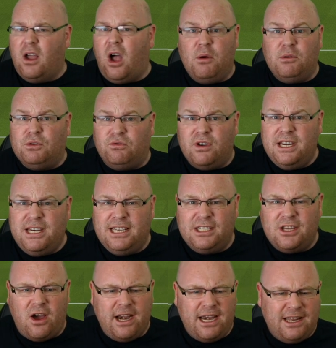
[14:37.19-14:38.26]
I was
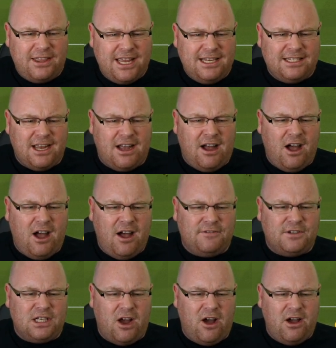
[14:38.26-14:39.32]
redesigning things at
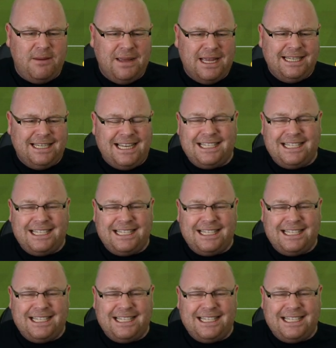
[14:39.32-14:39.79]
half-time,